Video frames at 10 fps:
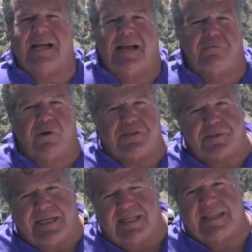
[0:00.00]
And once
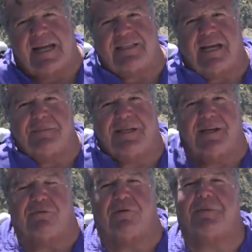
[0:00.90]
we get in that time of
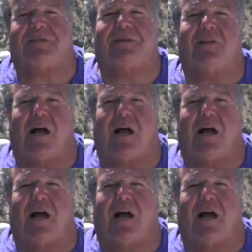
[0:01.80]
year, we'll be doing